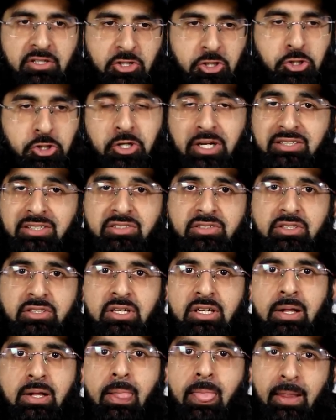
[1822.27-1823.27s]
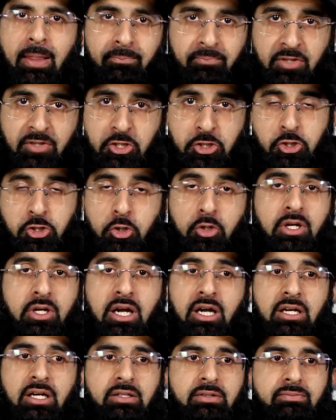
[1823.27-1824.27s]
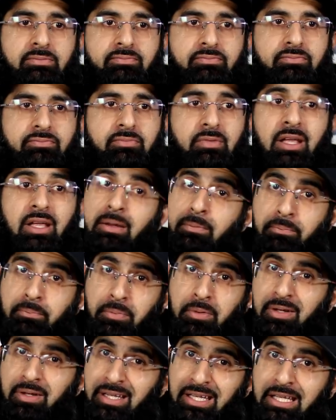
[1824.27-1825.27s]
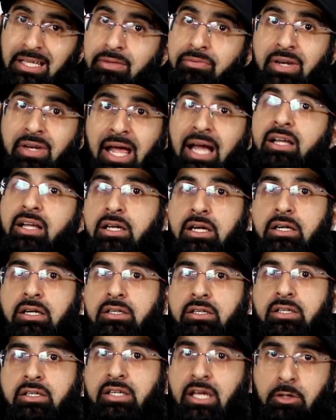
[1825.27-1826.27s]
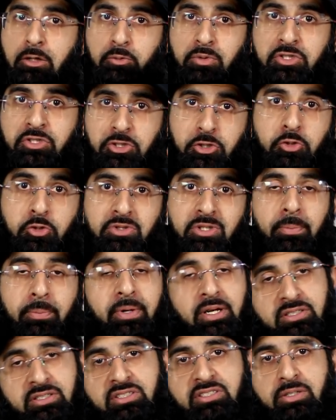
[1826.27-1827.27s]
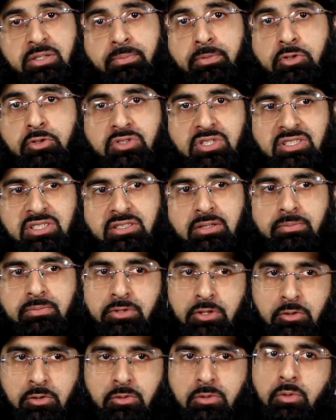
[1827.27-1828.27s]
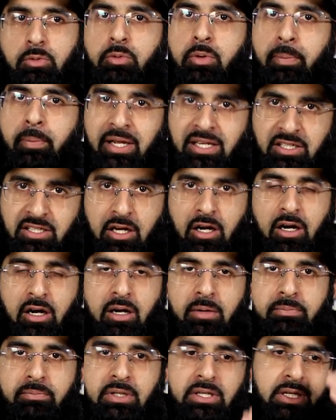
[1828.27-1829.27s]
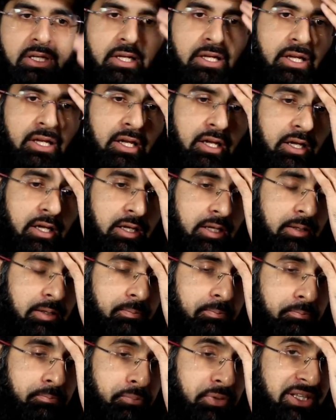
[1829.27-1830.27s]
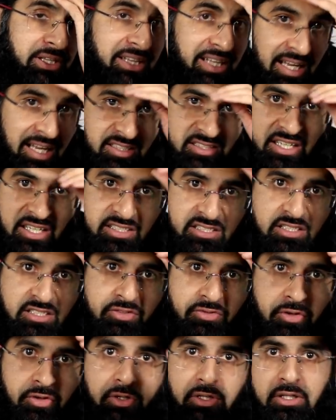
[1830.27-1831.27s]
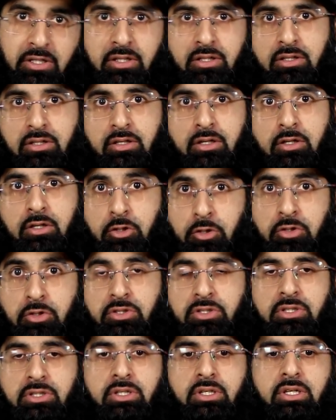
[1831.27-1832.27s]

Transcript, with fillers: stress, sugar, even anger can reduce a person's immune system. So remain calm. Um, breathing exercises are very good.